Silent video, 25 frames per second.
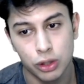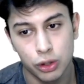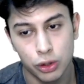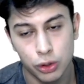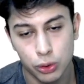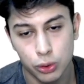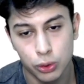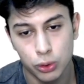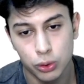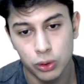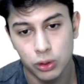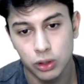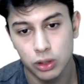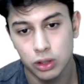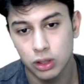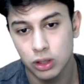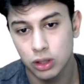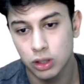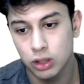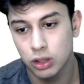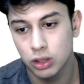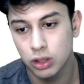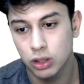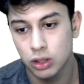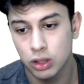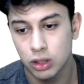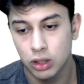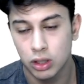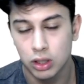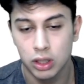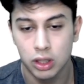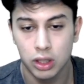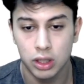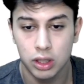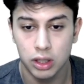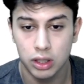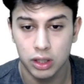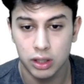do
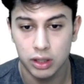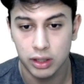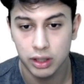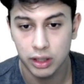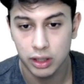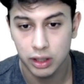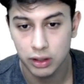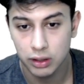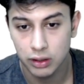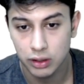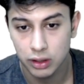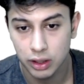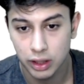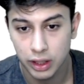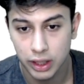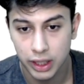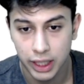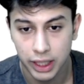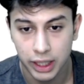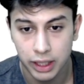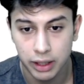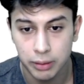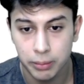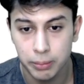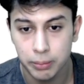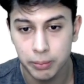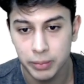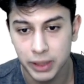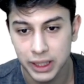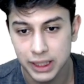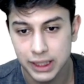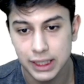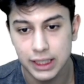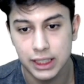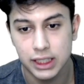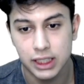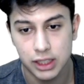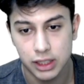get a
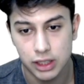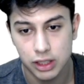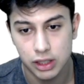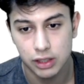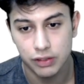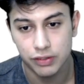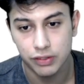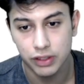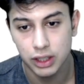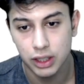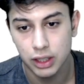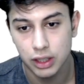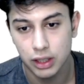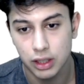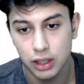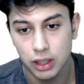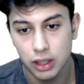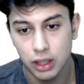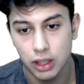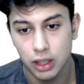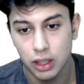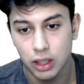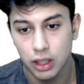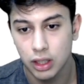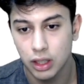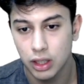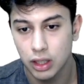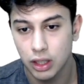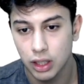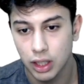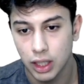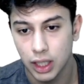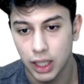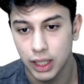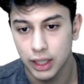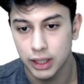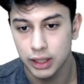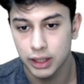basic gist of it,
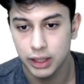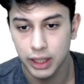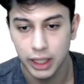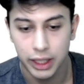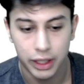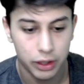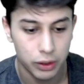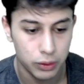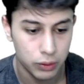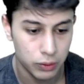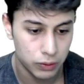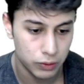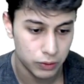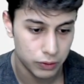and thank you.